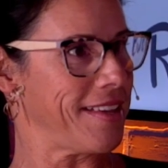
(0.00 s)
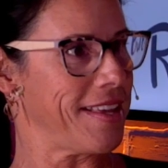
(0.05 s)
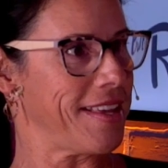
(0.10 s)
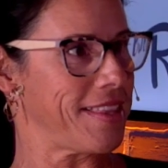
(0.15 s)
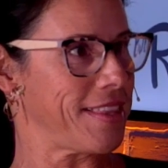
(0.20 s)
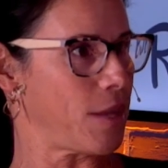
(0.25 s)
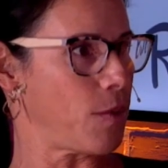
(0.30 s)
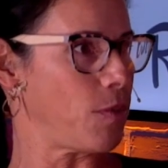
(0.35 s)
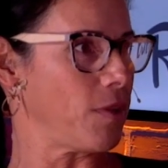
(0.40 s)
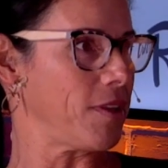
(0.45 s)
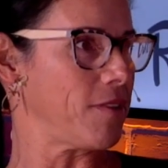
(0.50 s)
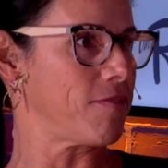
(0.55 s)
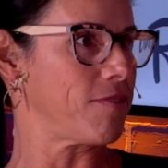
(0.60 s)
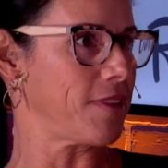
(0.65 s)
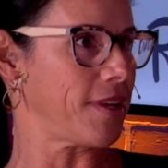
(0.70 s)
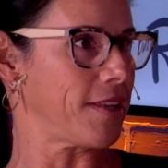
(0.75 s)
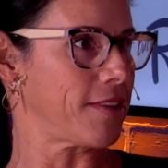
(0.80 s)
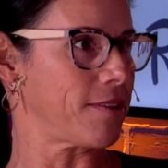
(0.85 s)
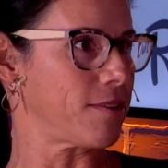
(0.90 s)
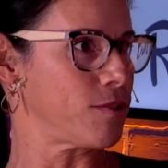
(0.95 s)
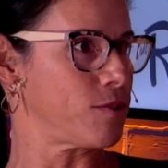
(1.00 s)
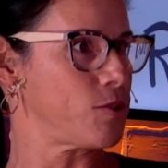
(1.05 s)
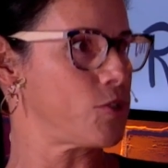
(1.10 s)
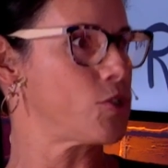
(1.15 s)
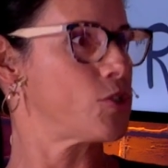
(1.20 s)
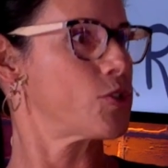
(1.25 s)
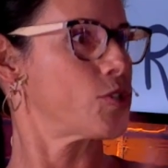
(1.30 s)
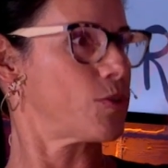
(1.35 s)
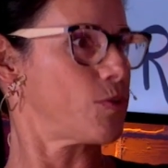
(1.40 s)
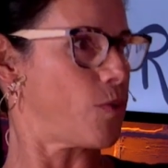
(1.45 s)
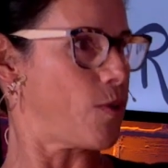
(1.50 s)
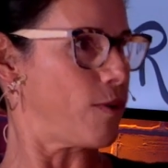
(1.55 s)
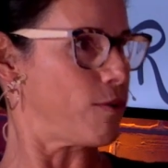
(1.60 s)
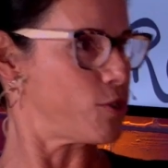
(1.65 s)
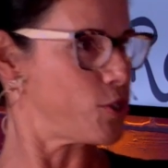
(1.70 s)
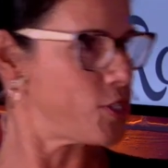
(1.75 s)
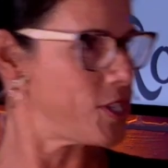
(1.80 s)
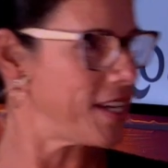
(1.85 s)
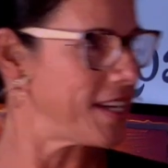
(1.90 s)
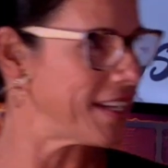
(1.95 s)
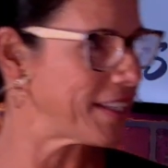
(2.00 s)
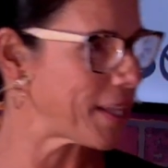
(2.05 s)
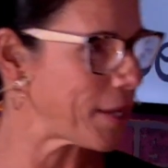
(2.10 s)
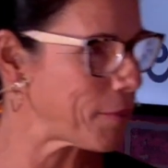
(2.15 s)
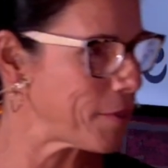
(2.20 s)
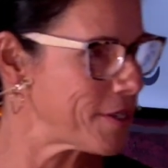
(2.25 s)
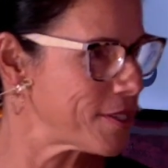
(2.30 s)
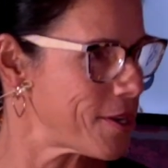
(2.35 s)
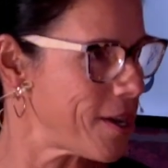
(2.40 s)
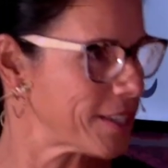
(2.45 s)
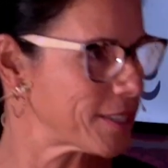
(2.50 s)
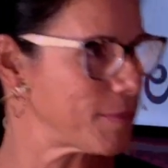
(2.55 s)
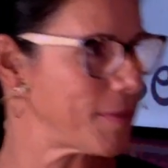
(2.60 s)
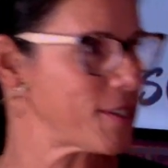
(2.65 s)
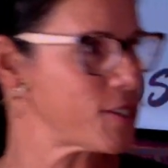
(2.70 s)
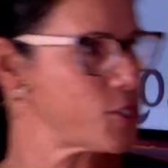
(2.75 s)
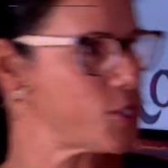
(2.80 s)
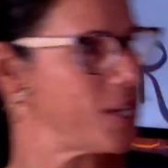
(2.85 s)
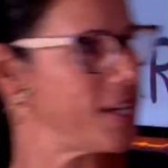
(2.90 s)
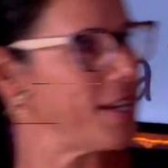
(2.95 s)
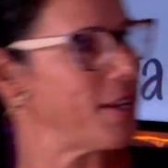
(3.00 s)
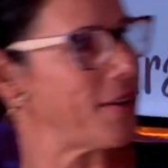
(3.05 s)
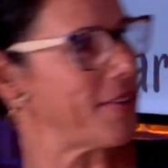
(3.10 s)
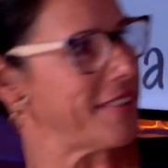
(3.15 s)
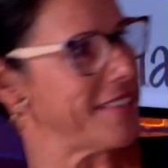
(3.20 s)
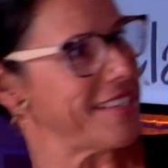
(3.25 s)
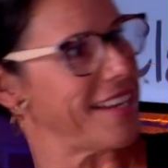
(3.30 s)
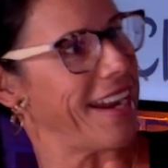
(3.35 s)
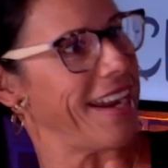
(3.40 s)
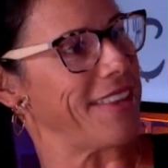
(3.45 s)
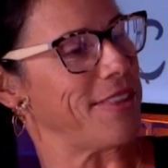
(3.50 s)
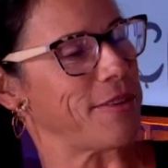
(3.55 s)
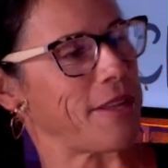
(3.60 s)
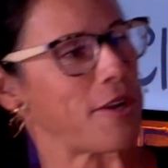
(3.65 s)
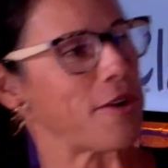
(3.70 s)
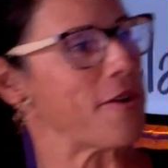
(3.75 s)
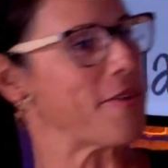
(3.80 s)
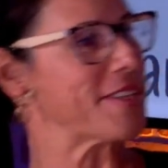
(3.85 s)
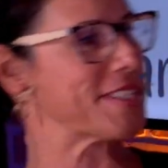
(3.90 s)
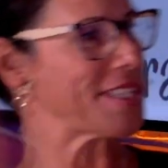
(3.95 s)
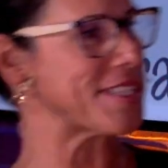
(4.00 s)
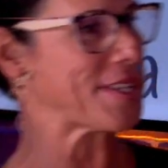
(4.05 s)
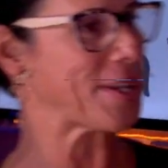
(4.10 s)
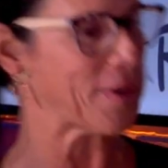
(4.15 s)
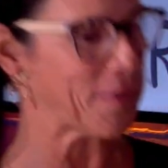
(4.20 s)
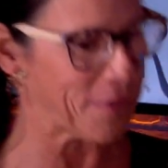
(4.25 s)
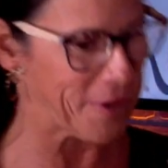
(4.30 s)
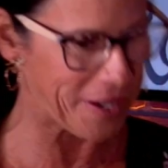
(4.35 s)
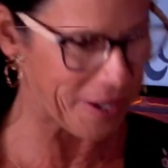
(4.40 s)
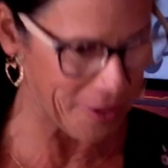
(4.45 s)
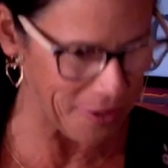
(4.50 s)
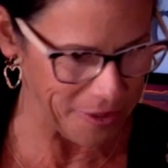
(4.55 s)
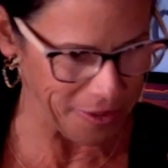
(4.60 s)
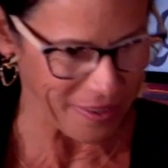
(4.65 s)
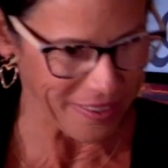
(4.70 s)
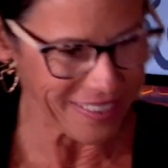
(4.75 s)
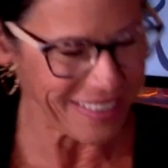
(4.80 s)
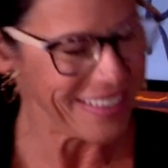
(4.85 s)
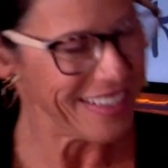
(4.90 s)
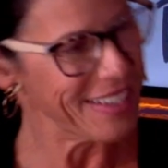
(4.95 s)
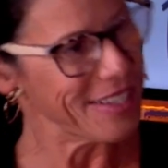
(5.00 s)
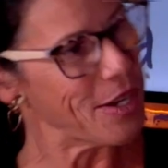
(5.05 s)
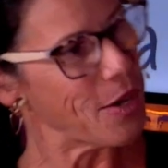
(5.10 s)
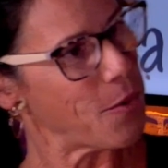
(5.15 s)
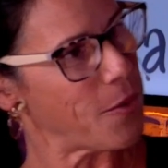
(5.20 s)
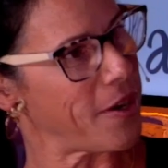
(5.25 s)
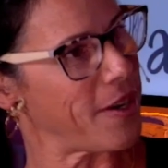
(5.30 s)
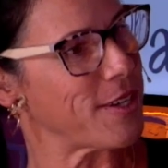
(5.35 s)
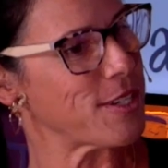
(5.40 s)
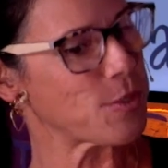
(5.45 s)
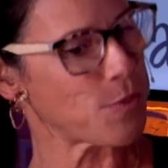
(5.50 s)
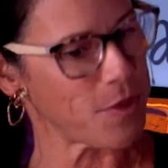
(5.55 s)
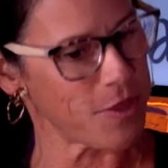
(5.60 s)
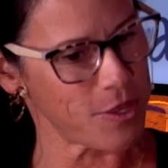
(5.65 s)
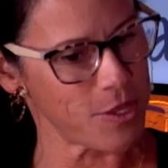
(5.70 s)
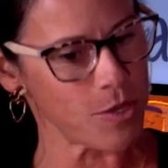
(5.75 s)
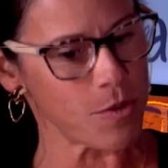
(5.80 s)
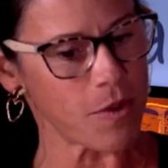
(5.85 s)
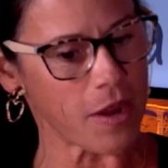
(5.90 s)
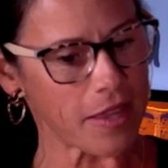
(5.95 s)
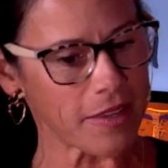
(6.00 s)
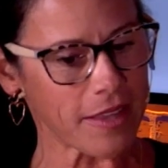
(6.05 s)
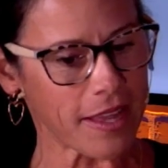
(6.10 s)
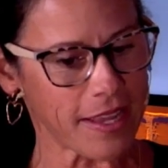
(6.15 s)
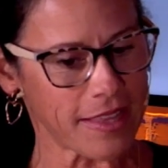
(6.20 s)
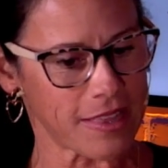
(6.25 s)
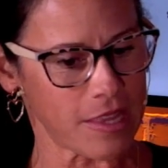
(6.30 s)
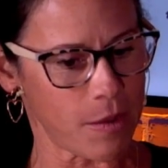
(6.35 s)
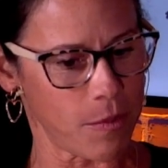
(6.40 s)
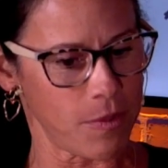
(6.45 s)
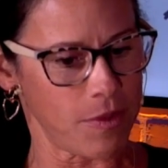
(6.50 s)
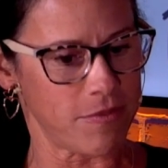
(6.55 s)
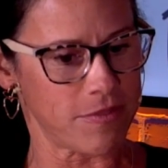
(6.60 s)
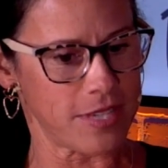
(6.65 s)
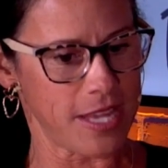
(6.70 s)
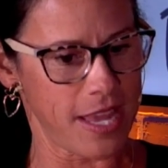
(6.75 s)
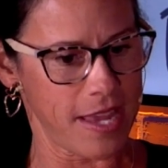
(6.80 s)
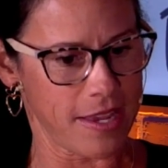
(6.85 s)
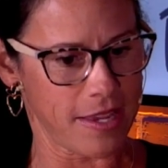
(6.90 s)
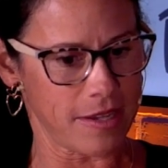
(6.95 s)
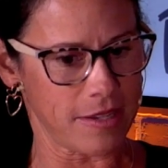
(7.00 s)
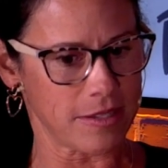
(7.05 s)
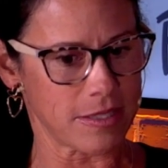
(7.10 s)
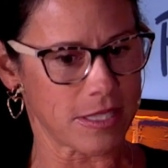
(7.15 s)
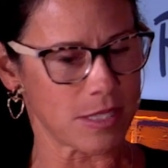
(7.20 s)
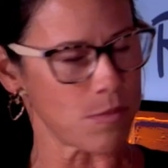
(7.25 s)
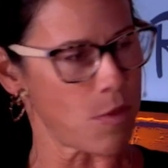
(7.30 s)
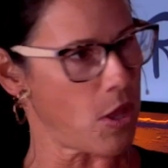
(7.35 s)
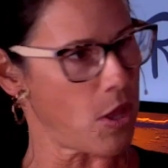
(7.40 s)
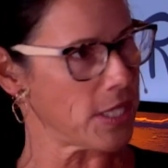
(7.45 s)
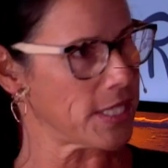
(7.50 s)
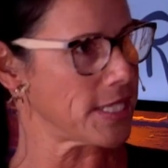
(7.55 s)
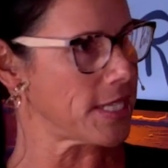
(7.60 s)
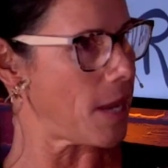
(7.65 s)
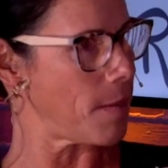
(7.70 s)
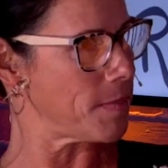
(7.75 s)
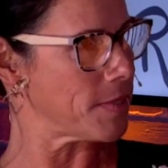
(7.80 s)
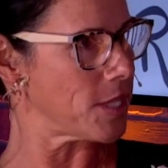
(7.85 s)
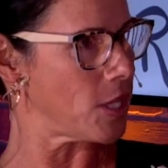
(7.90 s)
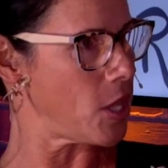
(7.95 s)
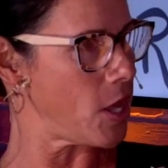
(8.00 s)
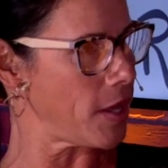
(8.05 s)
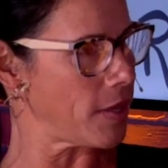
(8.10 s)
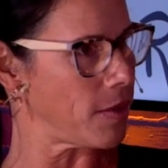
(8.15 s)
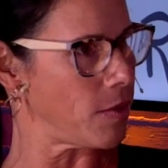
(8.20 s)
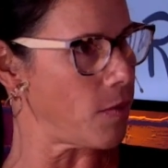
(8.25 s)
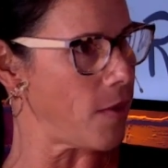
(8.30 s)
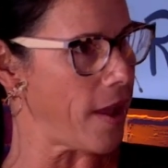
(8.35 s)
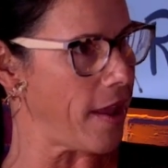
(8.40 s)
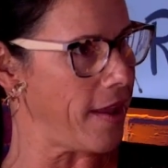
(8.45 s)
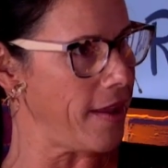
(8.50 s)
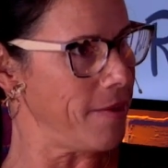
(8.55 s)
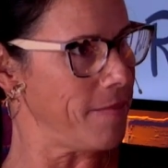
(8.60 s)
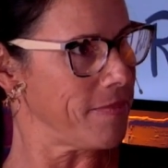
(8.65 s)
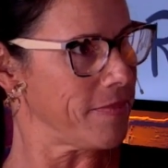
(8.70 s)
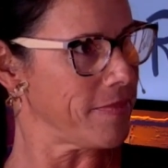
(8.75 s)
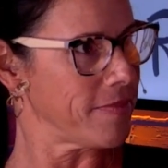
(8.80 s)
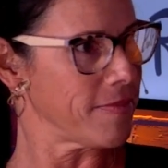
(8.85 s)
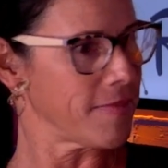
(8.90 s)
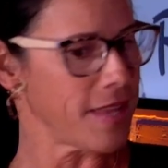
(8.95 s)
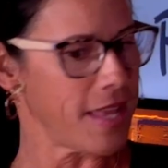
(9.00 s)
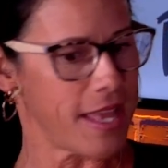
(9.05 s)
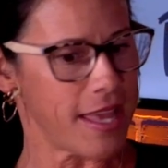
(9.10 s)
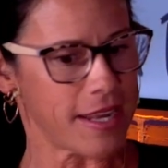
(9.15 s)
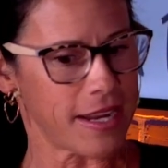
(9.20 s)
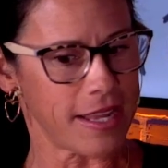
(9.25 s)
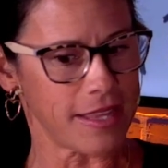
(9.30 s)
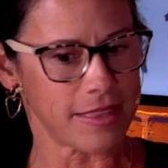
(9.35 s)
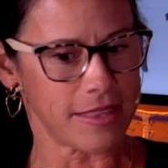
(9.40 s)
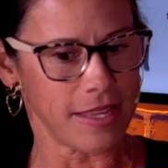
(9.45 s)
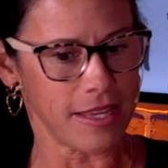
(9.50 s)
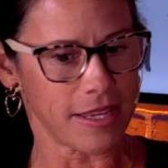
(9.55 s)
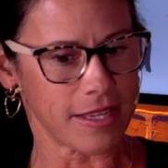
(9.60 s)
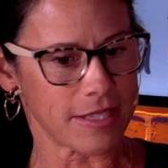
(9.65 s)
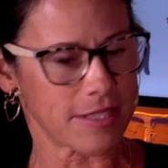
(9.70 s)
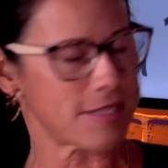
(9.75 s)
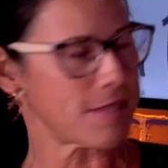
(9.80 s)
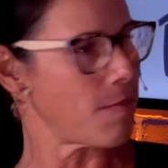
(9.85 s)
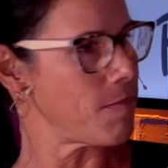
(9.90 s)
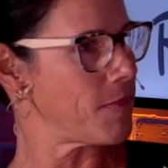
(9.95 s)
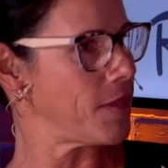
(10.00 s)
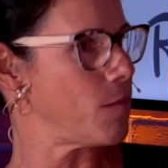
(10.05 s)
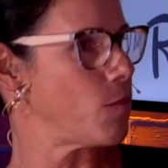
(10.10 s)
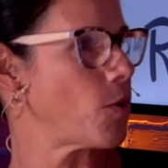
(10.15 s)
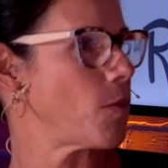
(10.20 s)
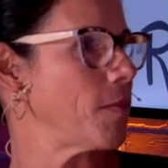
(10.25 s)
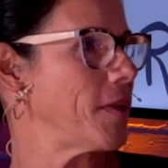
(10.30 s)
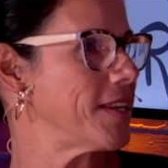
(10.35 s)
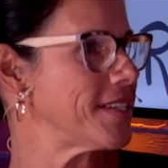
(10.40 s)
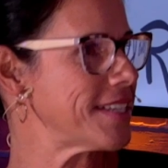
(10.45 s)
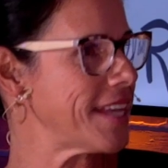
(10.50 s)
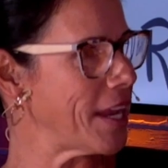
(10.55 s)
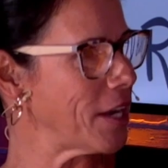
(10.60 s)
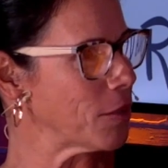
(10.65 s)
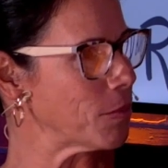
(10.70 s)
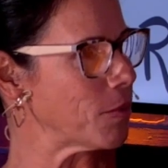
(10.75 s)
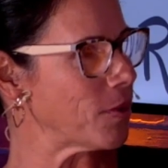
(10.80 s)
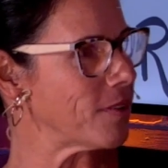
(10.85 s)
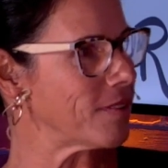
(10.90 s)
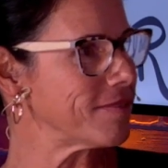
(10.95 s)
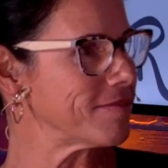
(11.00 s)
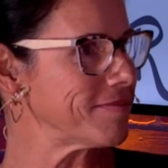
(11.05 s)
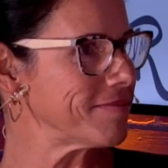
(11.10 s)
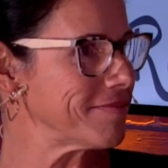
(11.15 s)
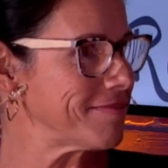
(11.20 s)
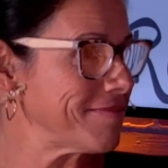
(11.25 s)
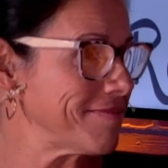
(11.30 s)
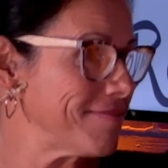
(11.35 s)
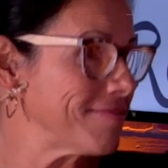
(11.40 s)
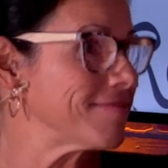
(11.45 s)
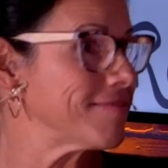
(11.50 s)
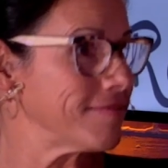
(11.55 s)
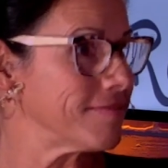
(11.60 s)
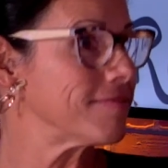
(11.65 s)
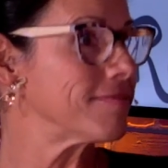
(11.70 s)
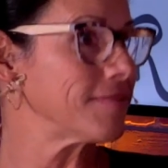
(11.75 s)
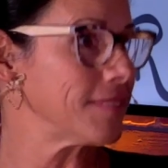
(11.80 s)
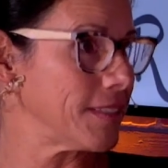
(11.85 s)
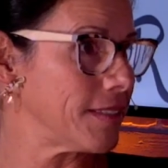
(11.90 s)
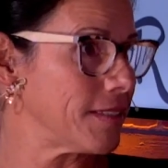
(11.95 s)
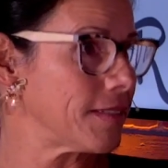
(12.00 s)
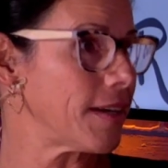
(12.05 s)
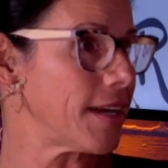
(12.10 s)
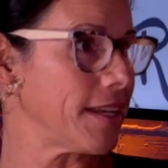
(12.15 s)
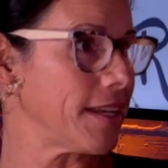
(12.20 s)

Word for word: they really feel like they're, quote, cheating, like we talked about cheating on the diet, and like, oh, this isn't going to work at all. Yeah, right. Whereas with you, I like that we've taken small steps along the way, and I think it's something more maintainable. It is, right?